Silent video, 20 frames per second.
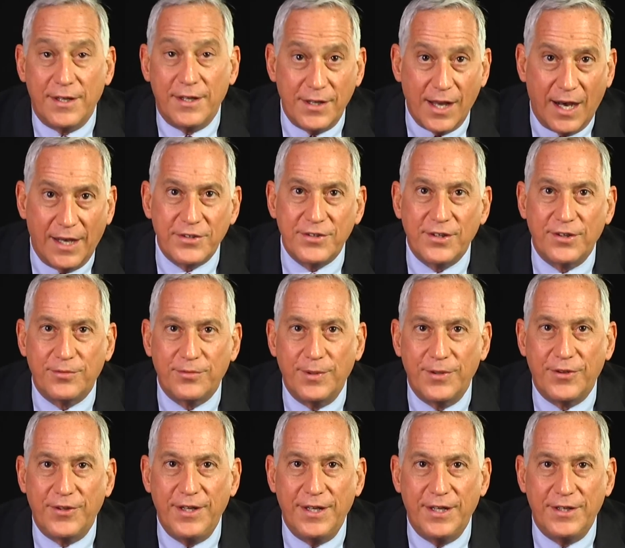Not just
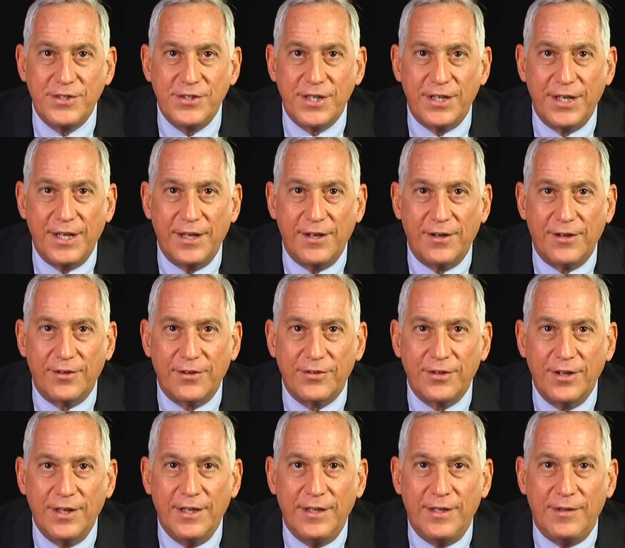with the engineers,
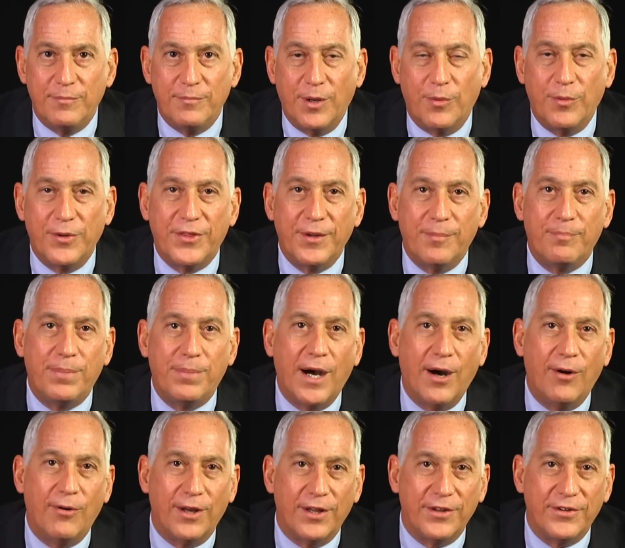but with the
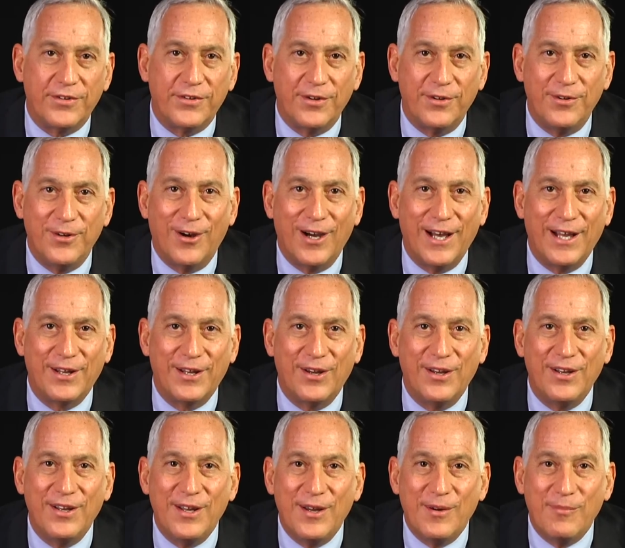poets who know how
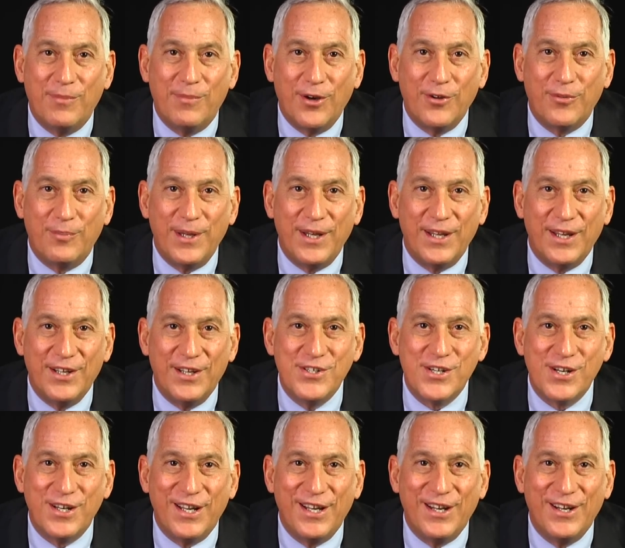to both be
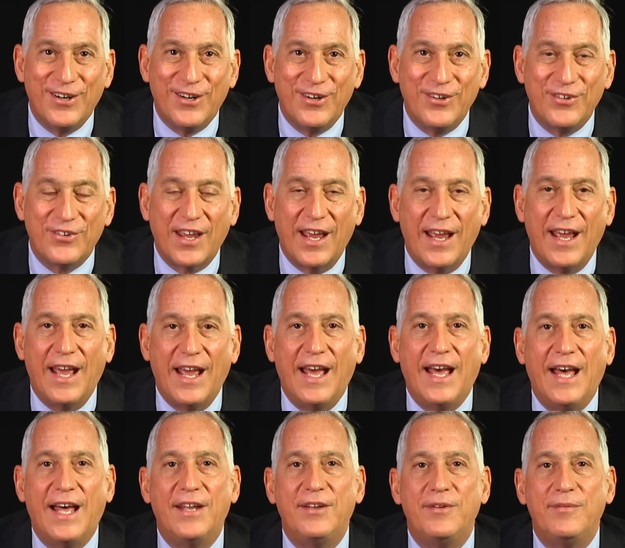engineers
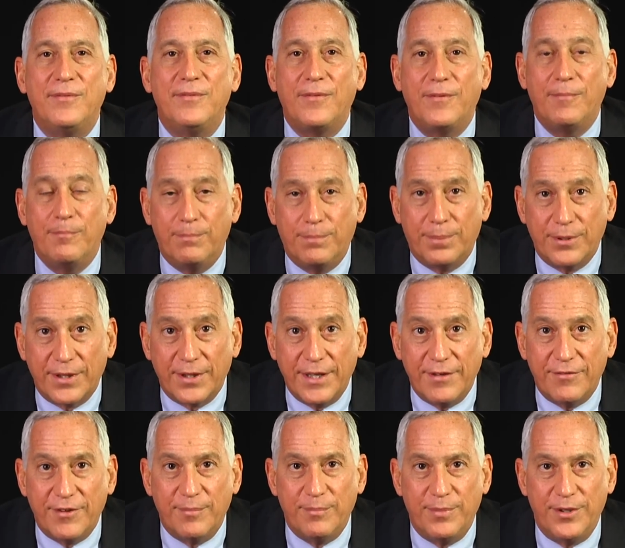and
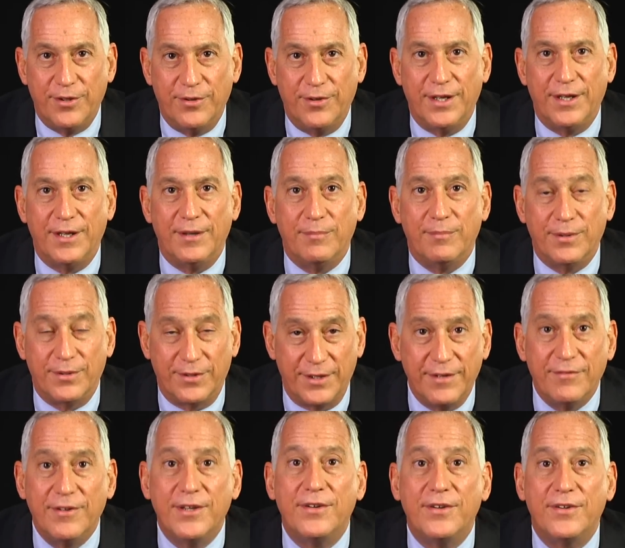believe in beauty,
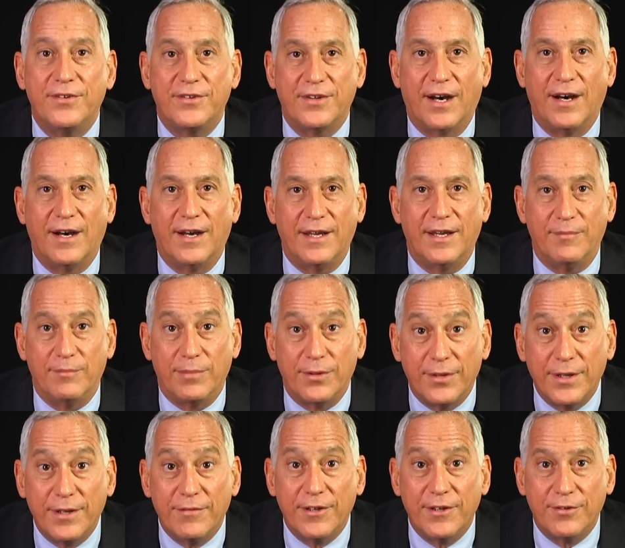believe in design,
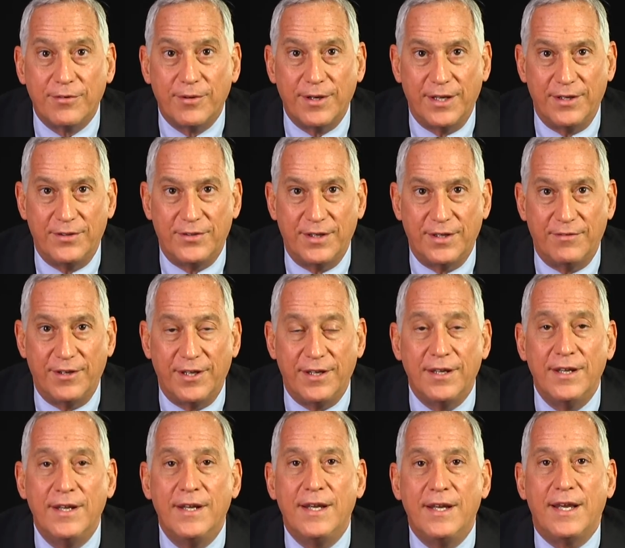believe in creativity
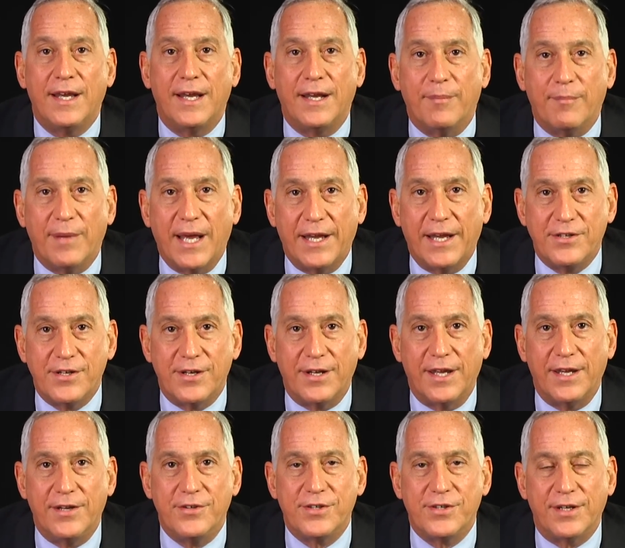and
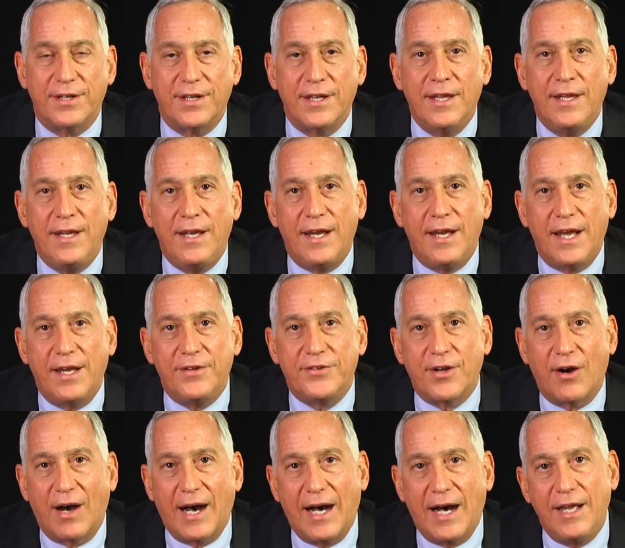imagination. And
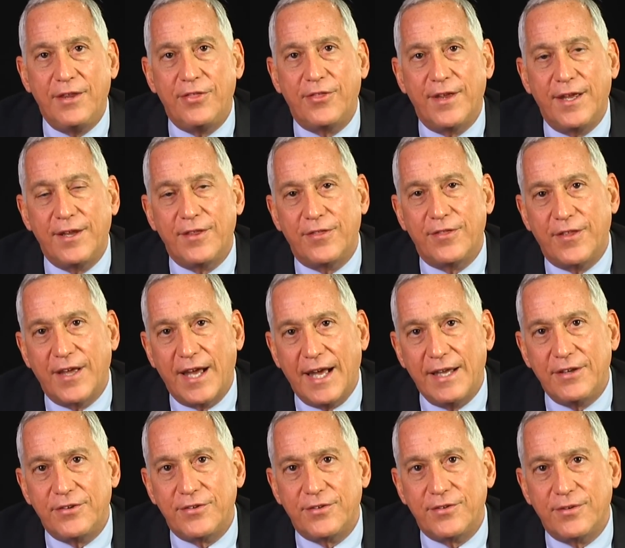so I think
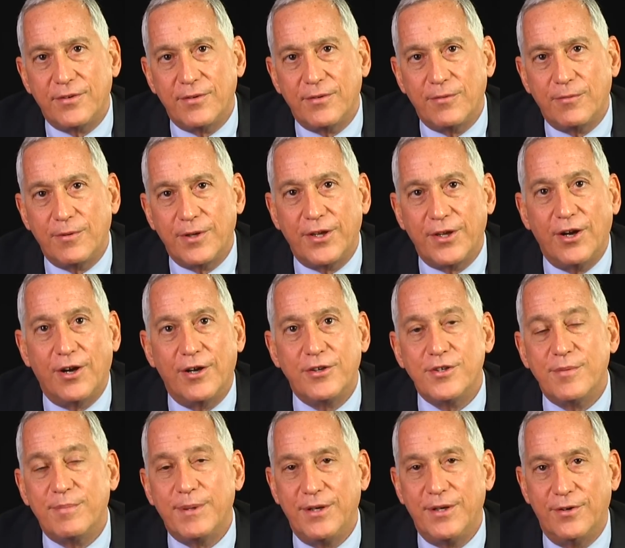that's where the
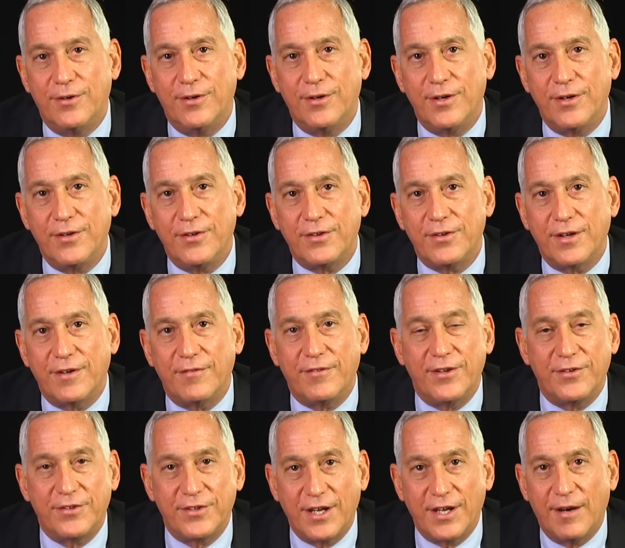entrepreneurs of
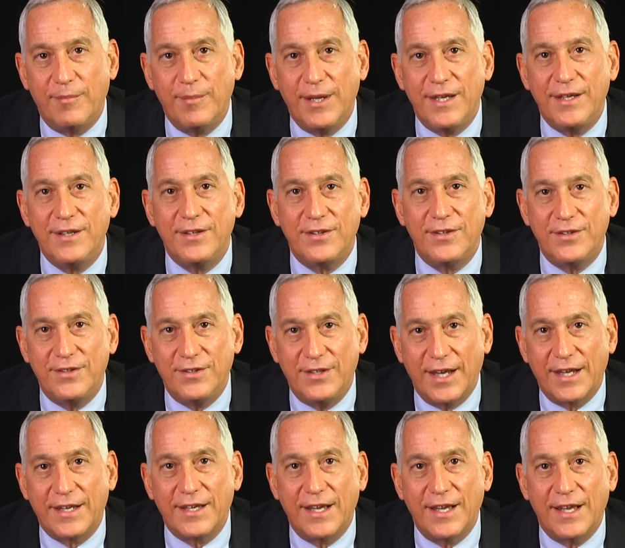this coming
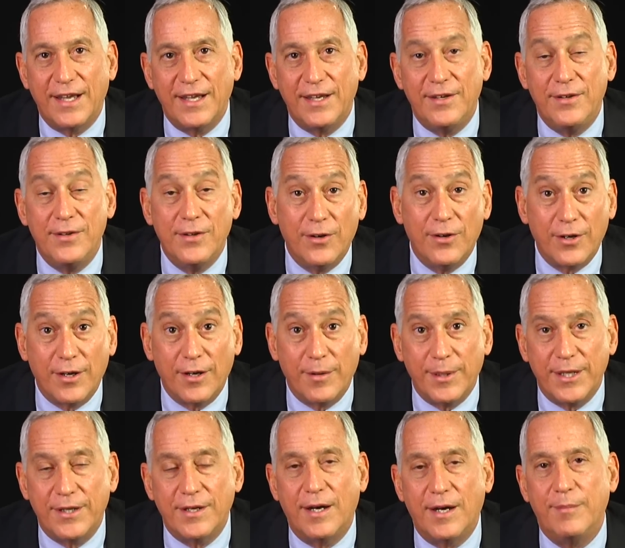decade are going
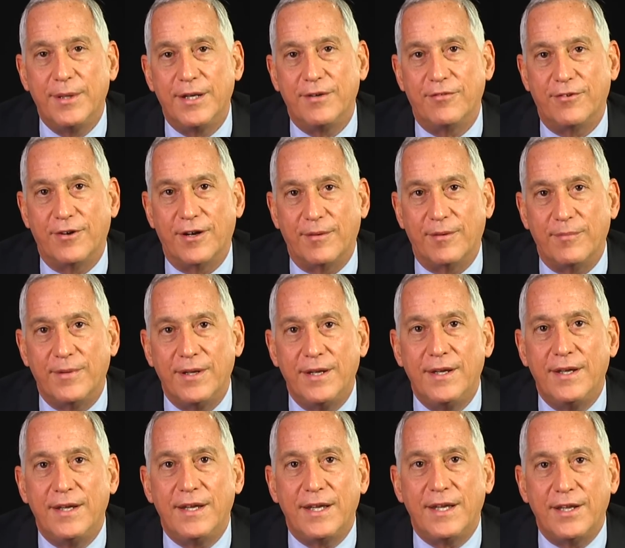to be coming from,
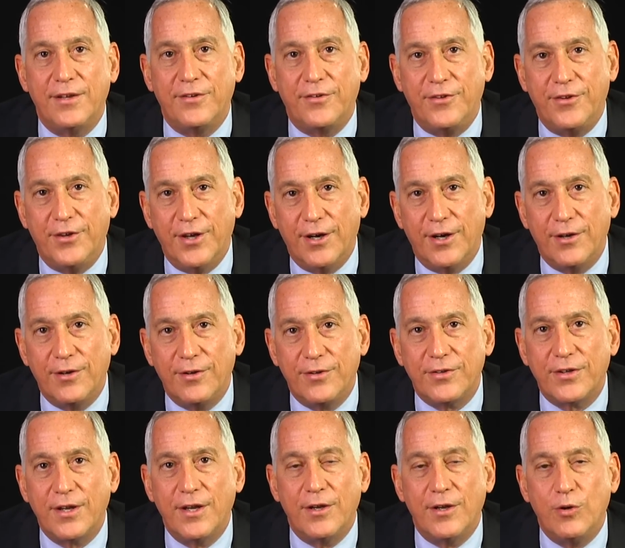is
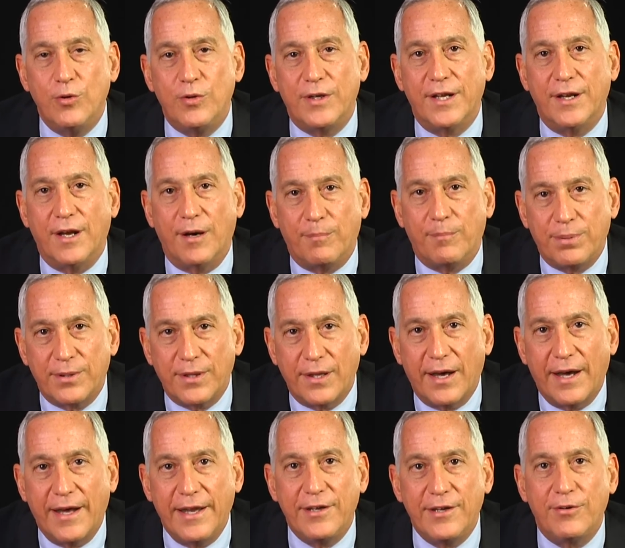those who can
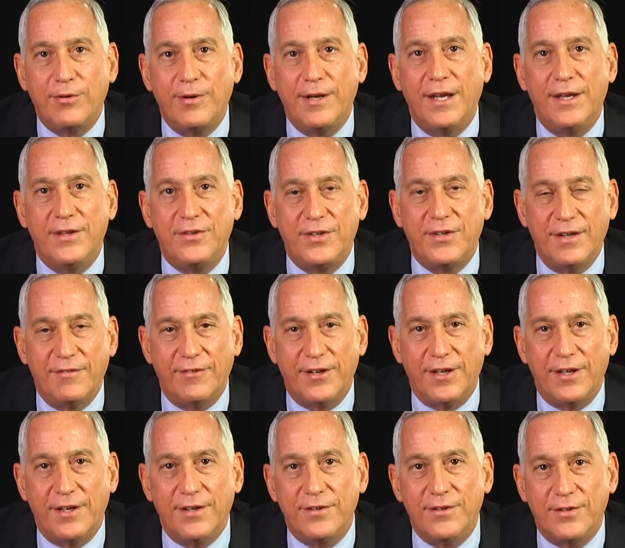apply
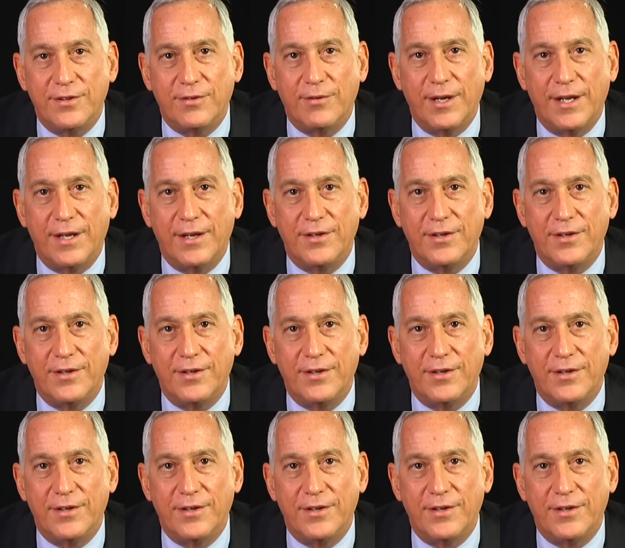creativity to great